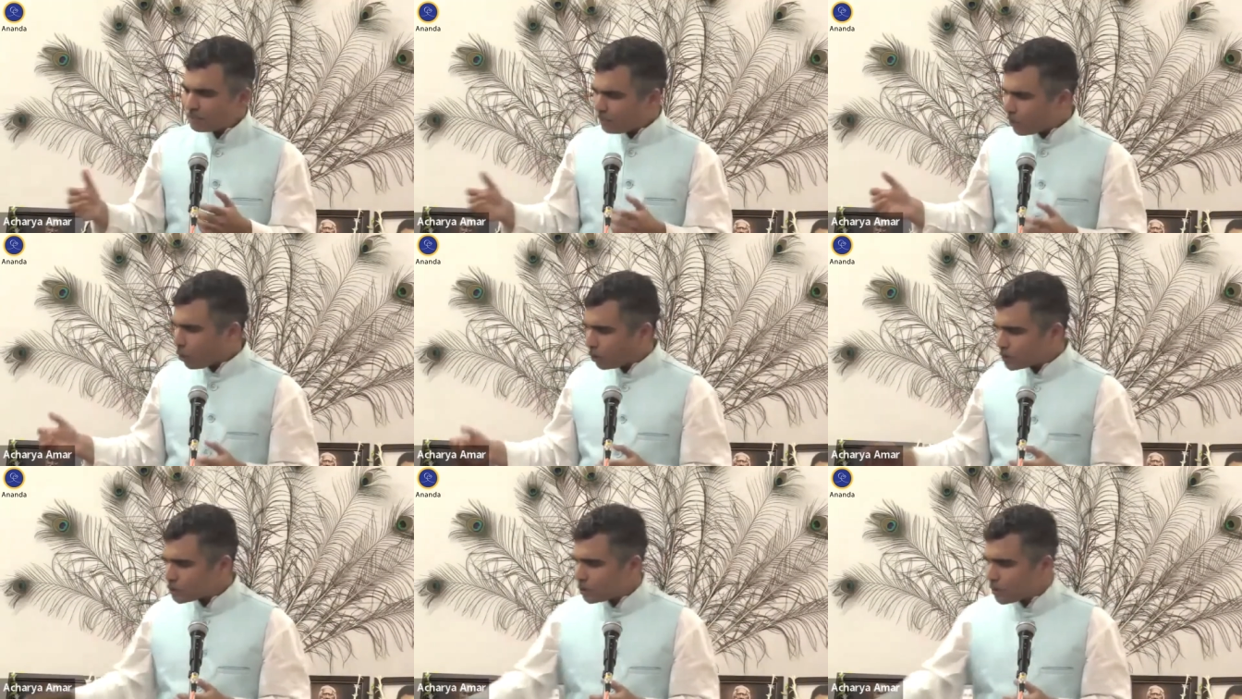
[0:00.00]
But
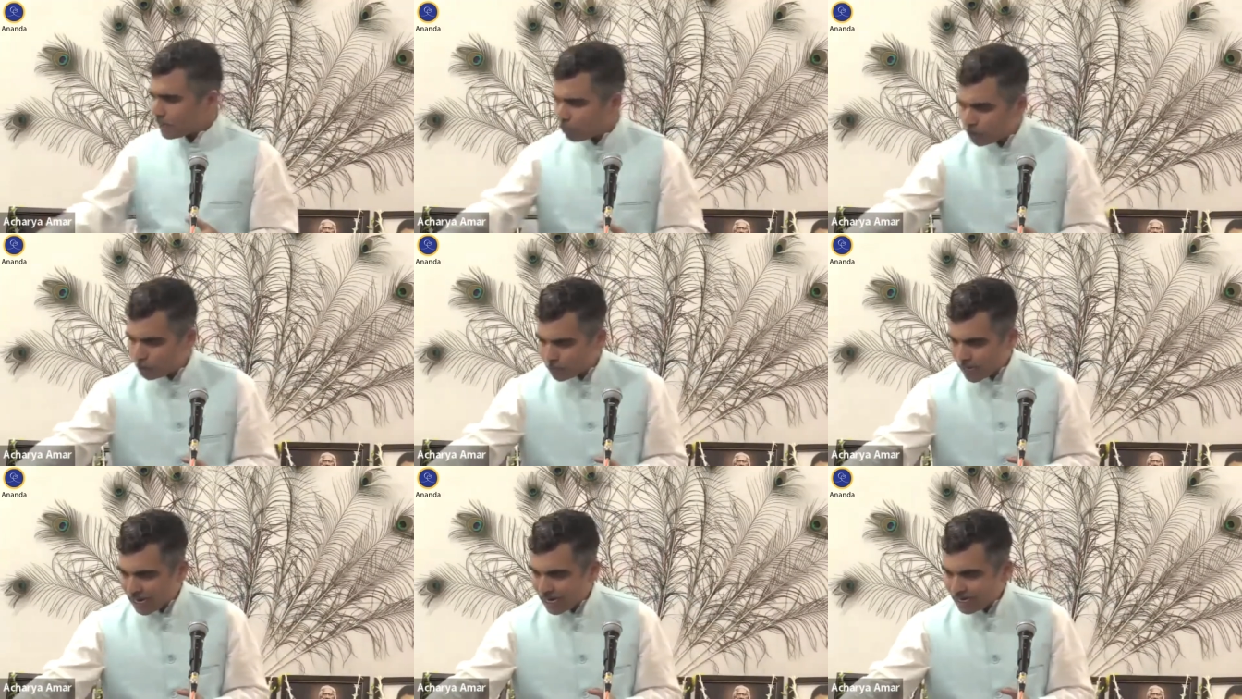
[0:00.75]
also I want to
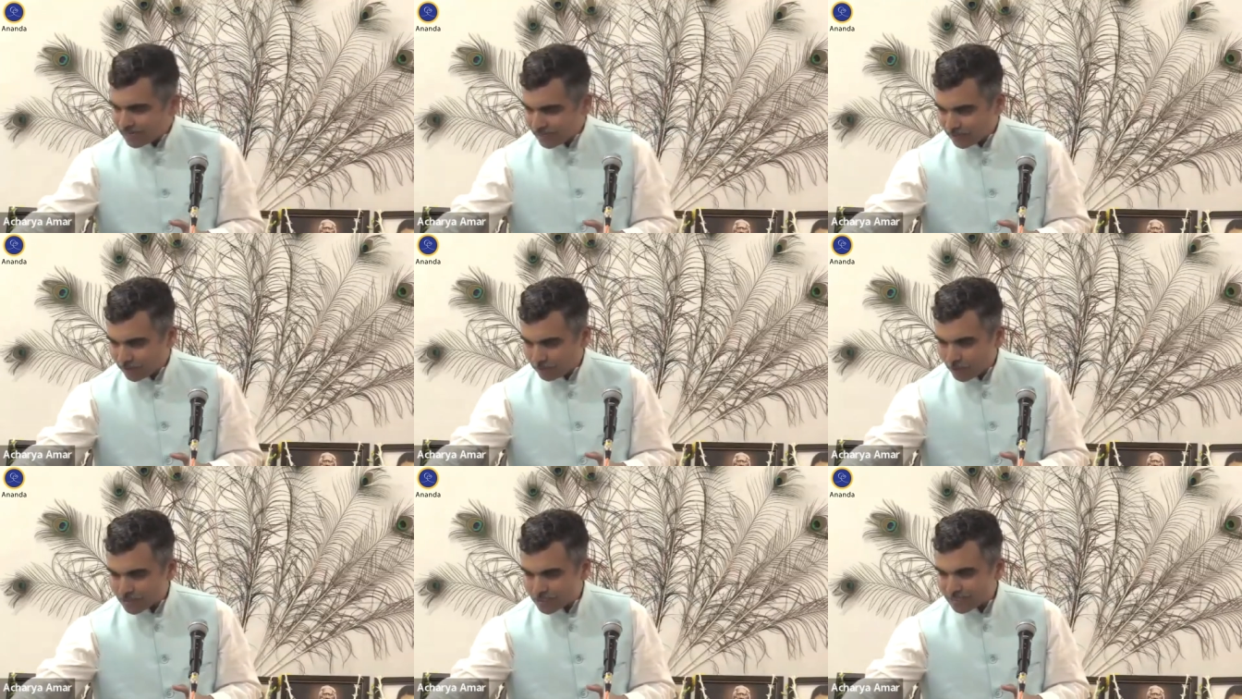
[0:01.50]
add here,
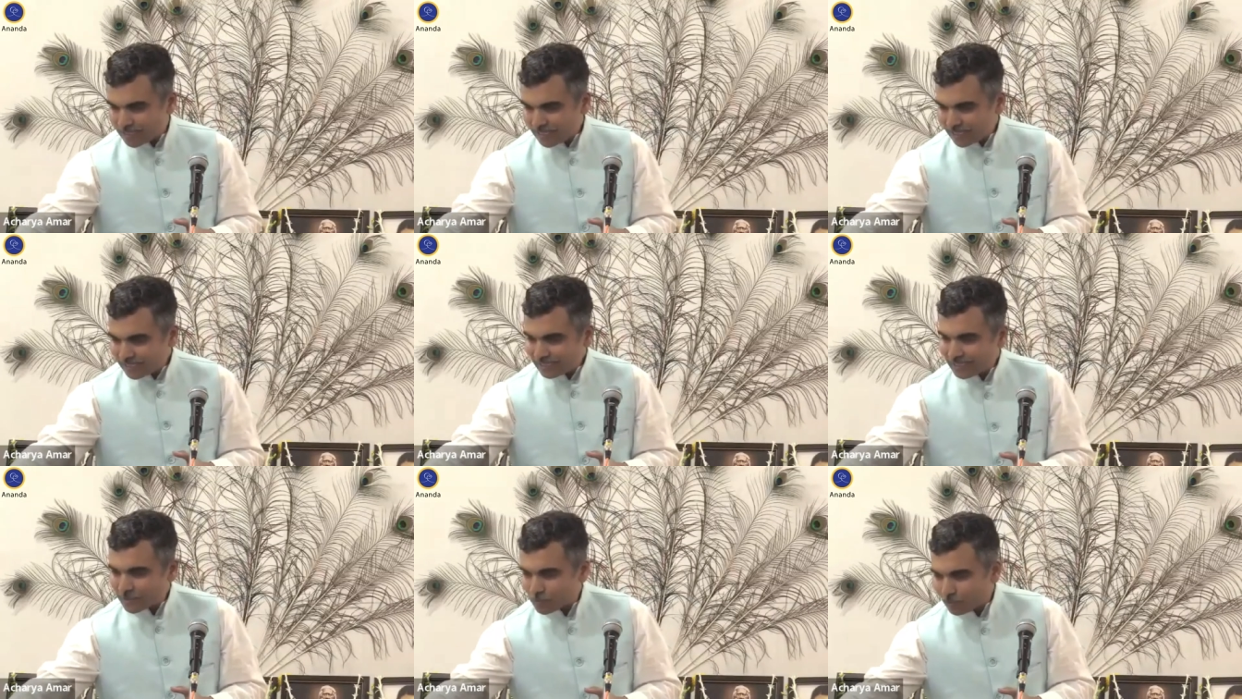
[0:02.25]
because
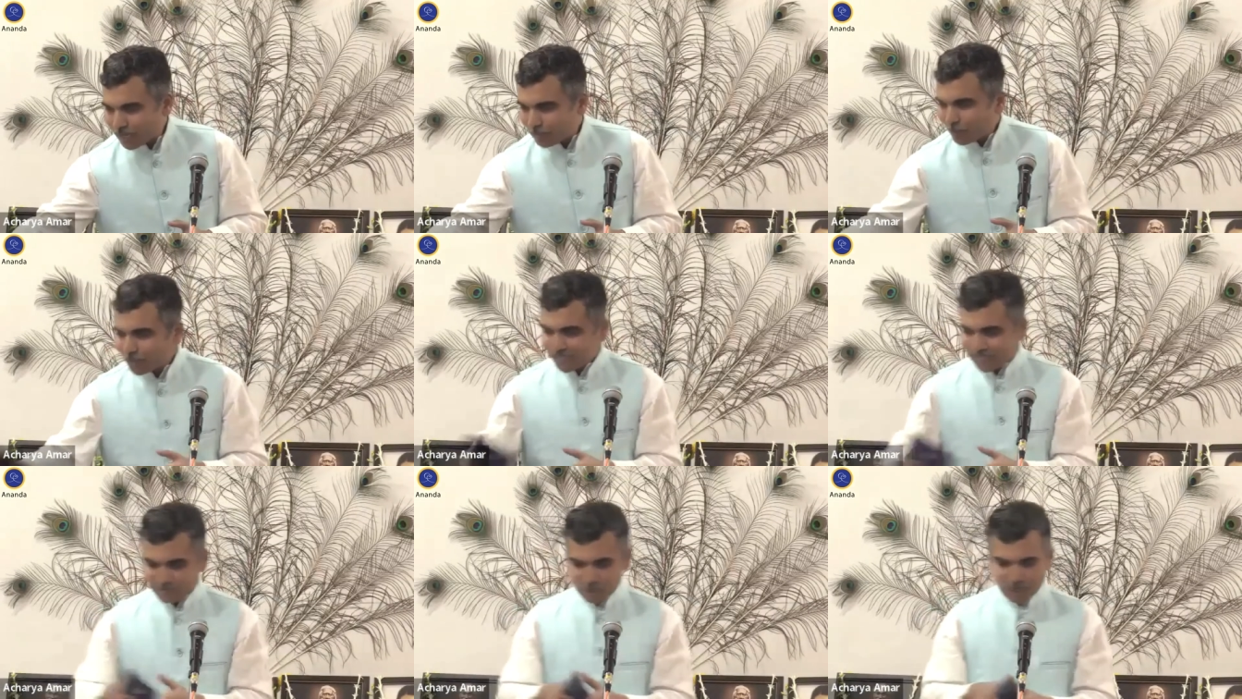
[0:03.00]
there is one more
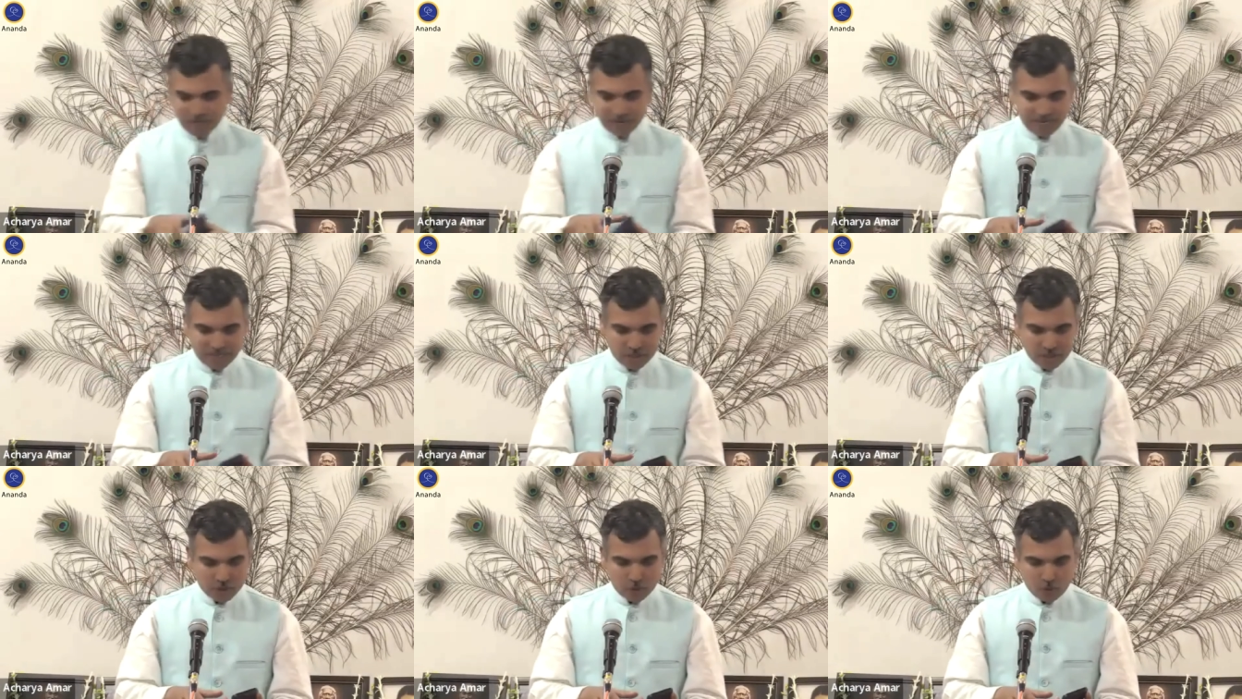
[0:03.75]
thing which I read
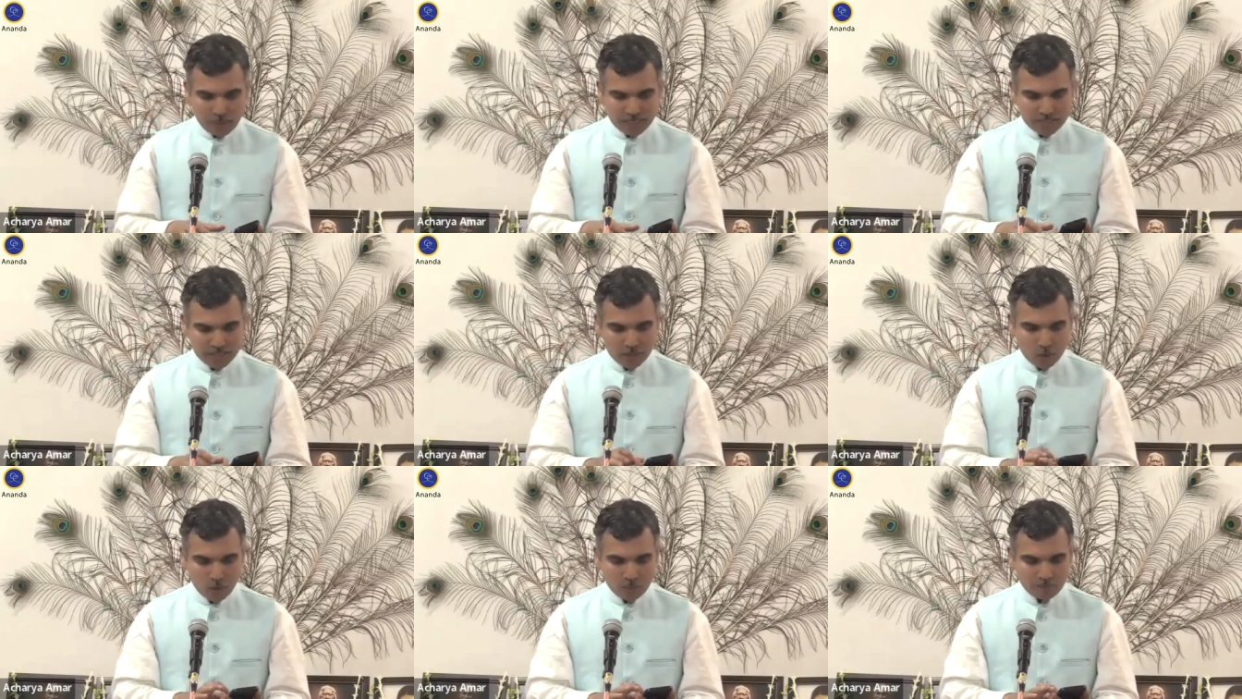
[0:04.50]
just 2 days
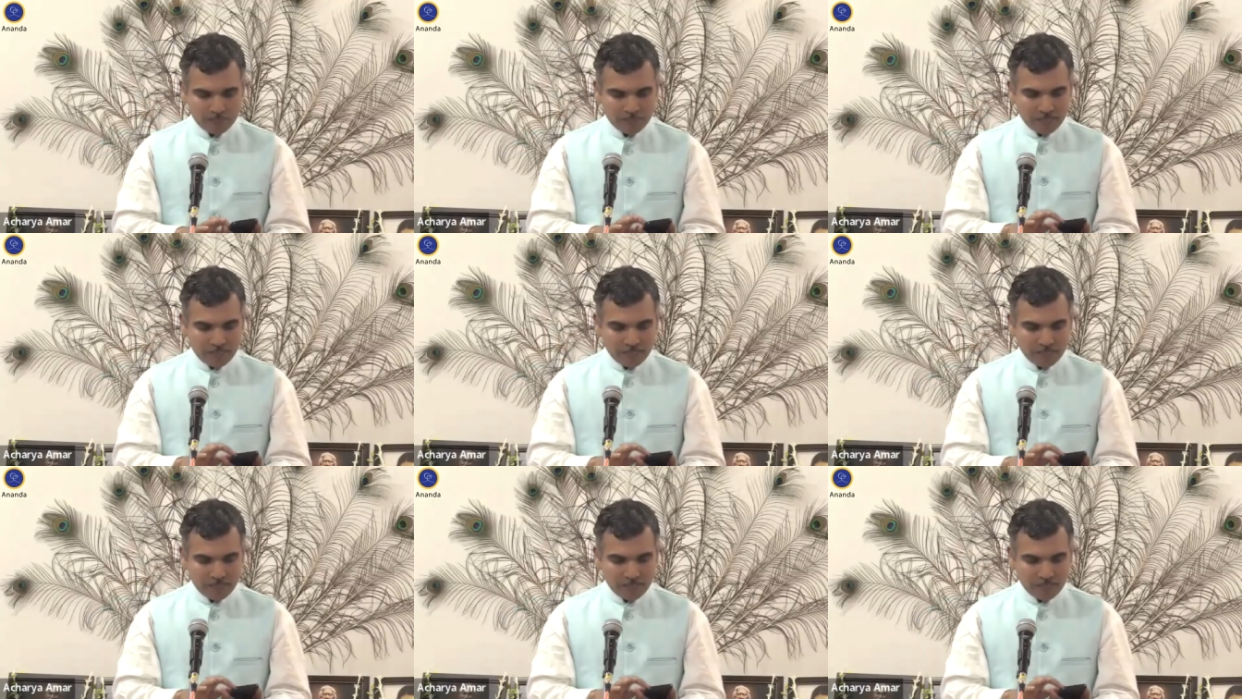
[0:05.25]
ago,